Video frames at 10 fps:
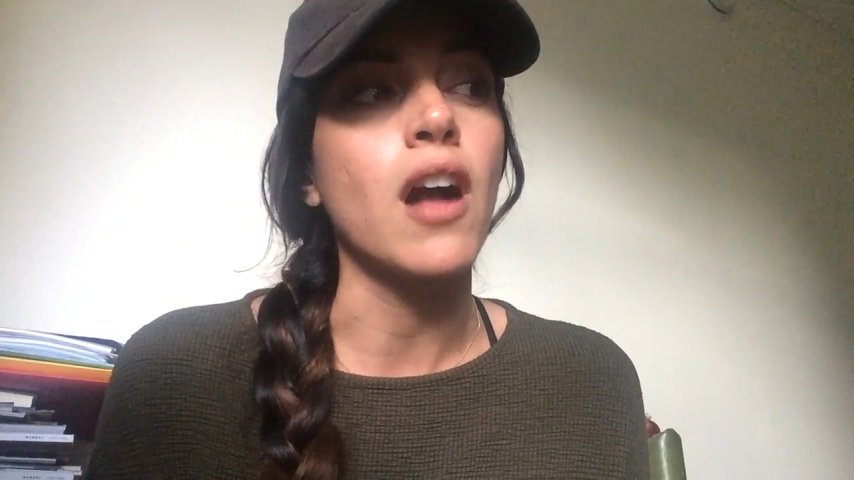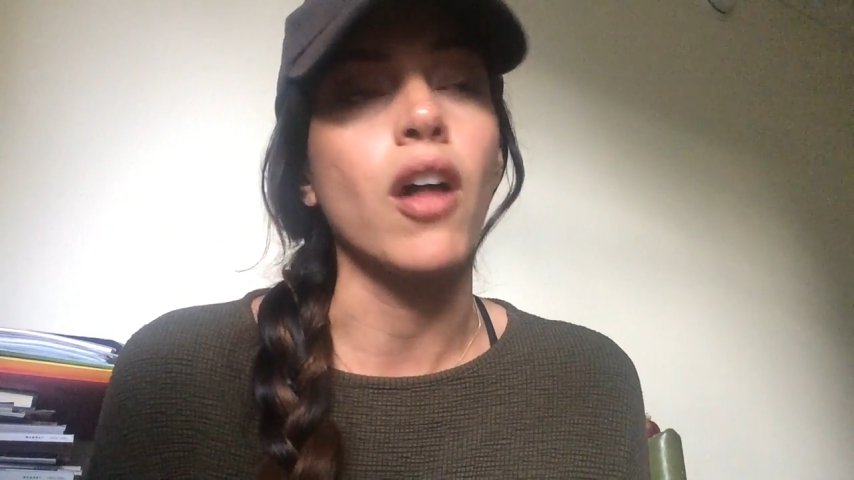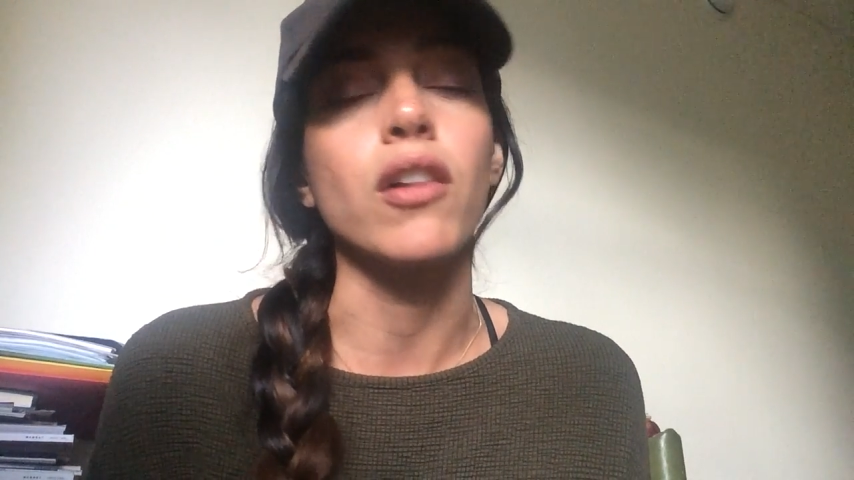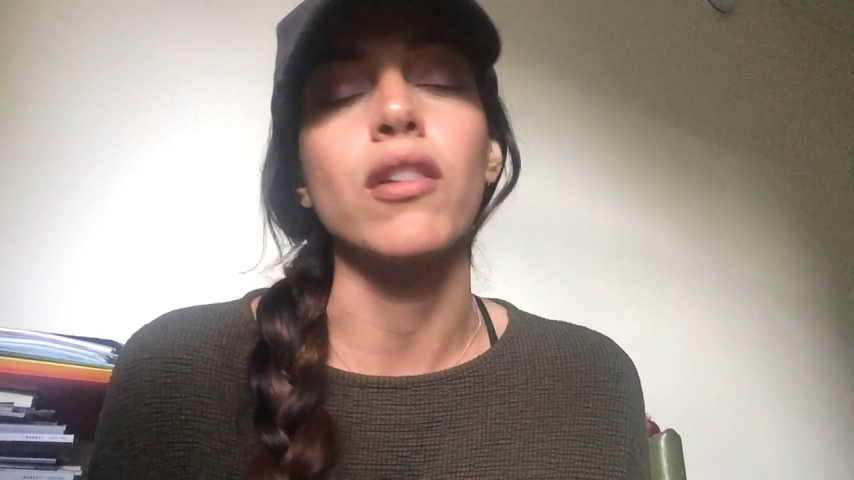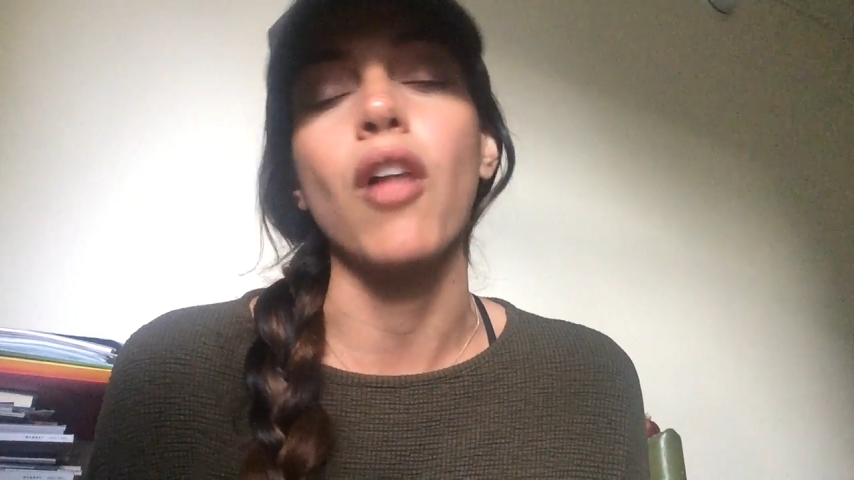
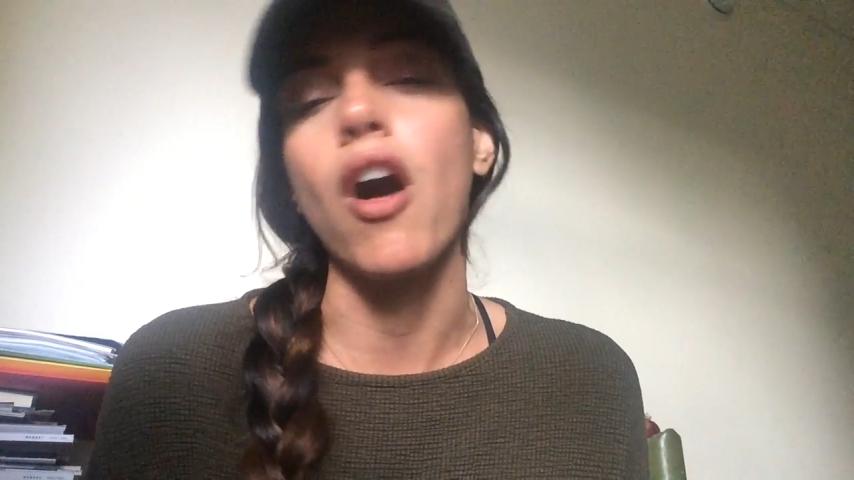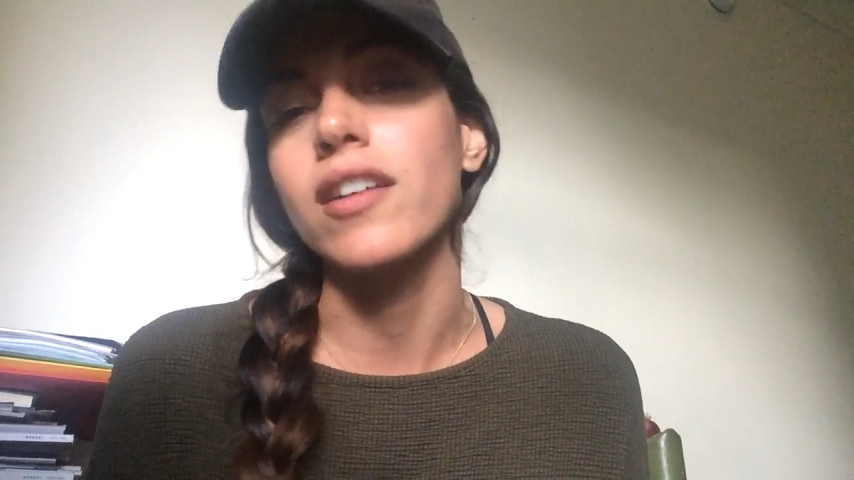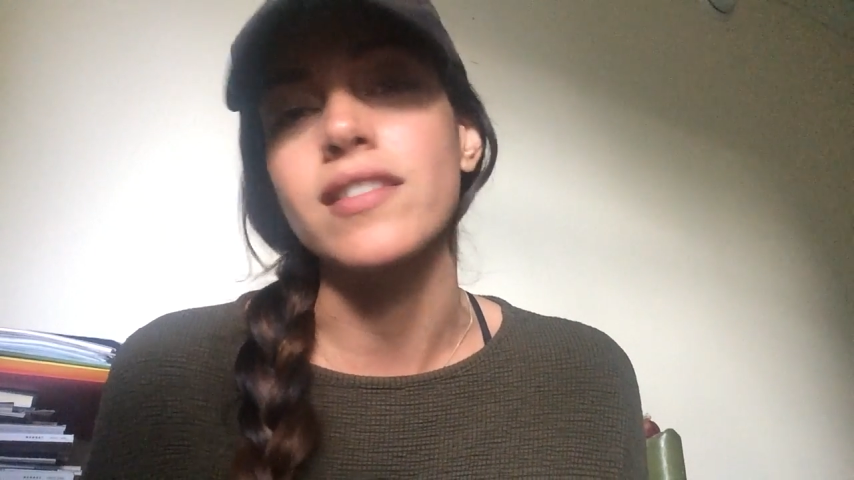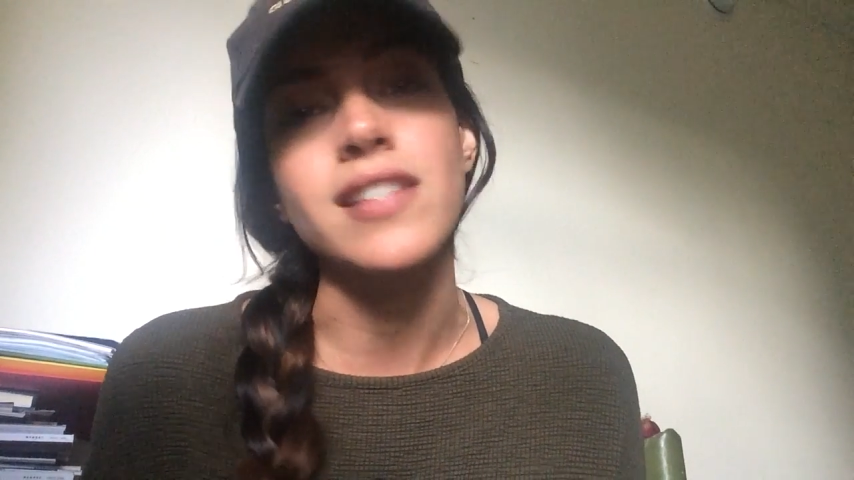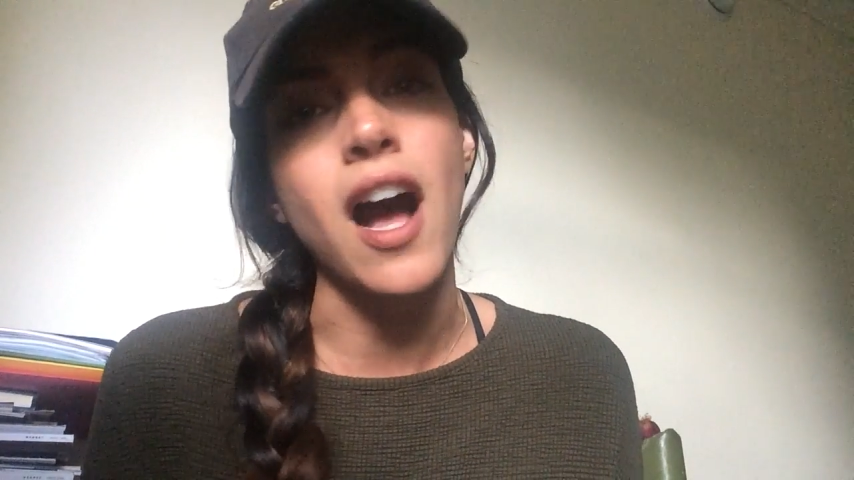a
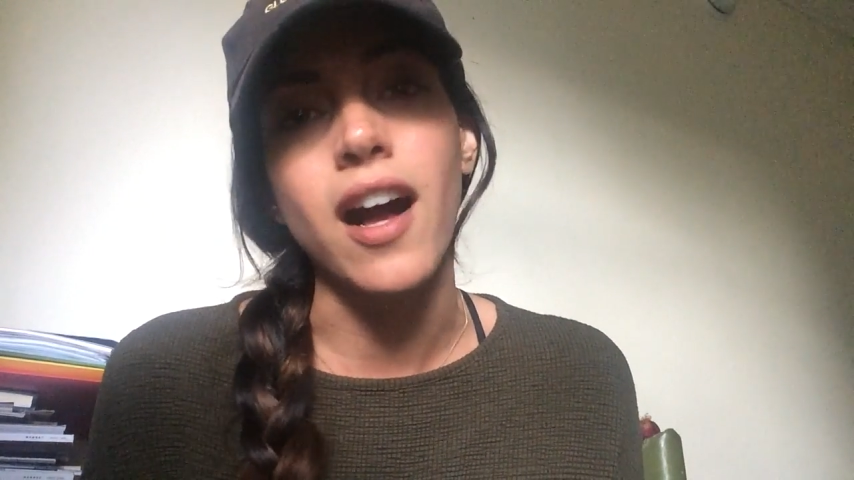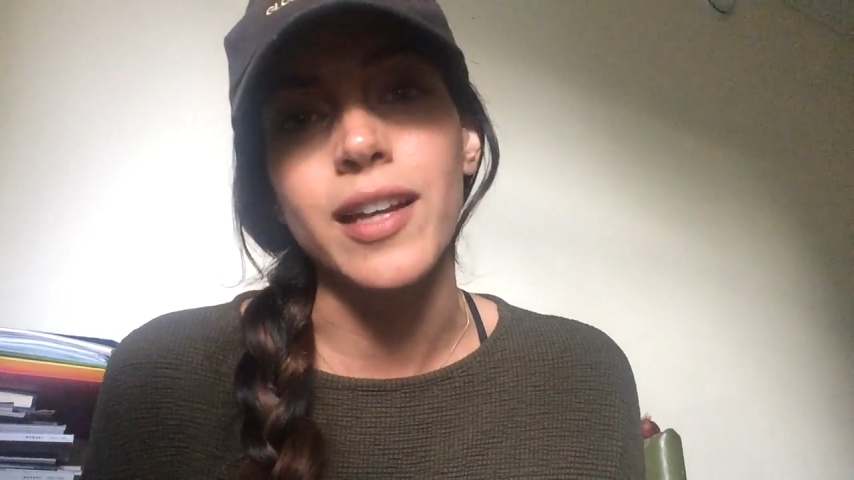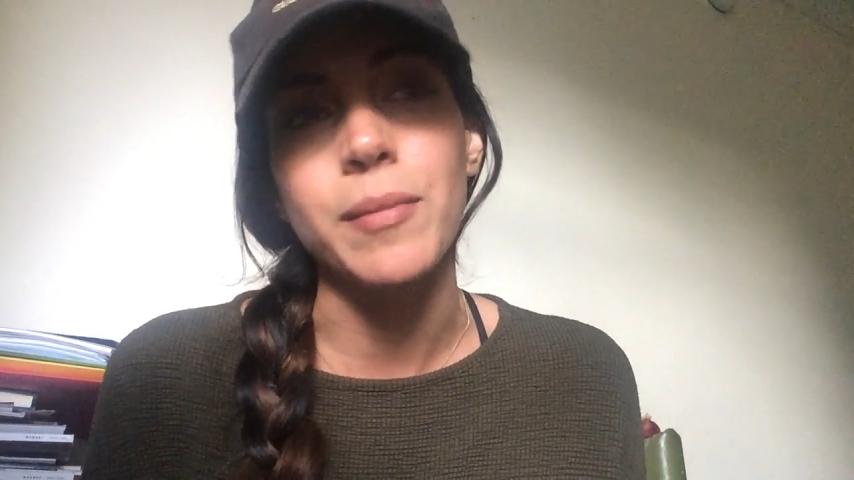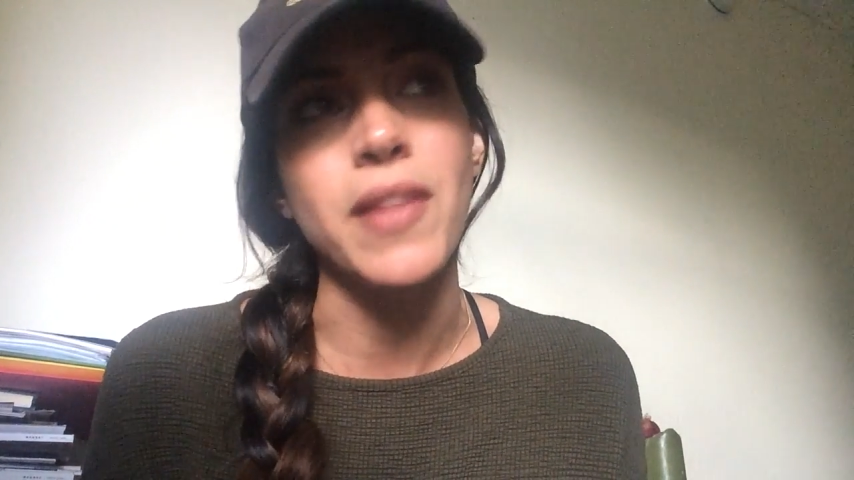long time.